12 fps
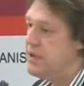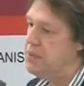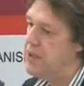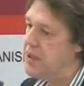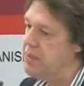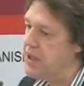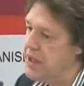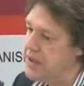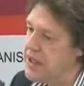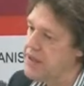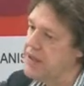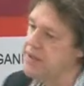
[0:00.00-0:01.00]
paper here,
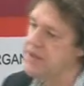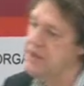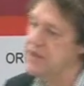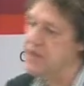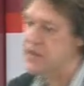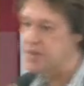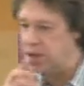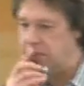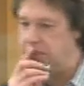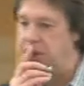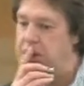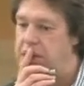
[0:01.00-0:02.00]
that teachers
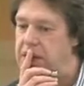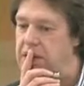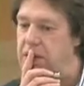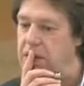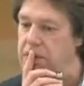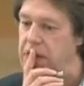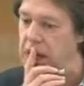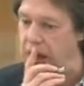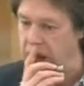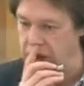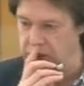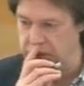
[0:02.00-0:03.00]
must be aware of
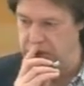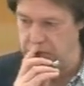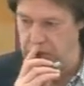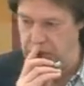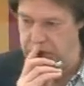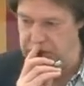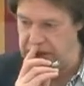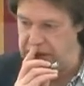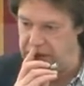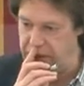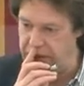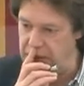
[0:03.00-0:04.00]
how to support
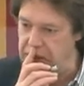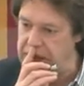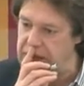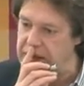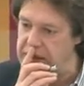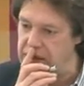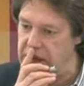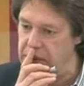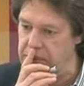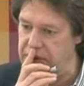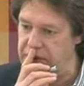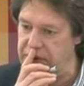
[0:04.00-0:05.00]
children so they can
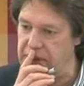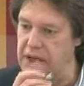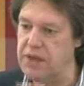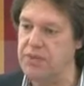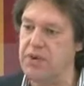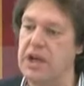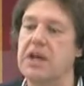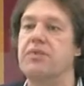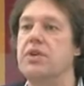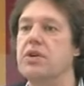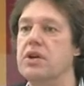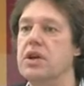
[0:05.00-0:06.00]
develop a desire for
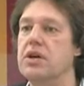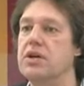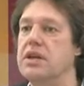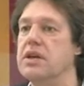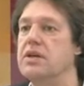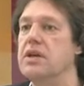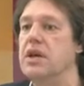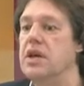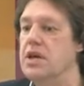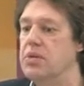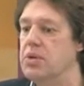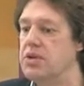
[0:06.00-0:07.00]
lifelong learning.
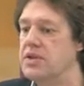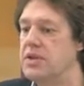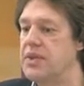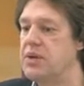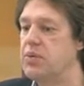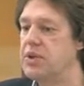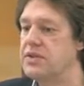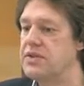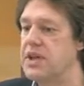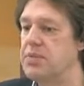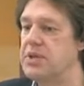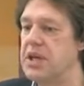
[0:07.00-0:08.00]
Because I think what
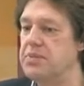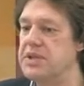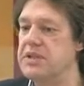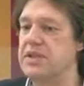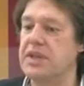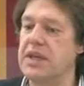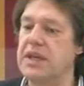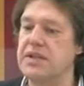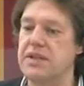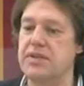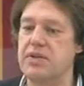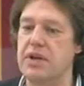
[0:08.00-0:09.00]
sometimes is the
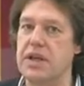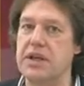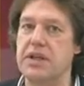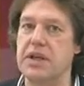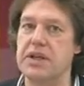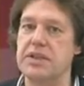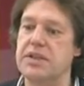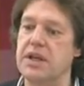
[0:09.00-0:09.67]
case in Sri Lanka is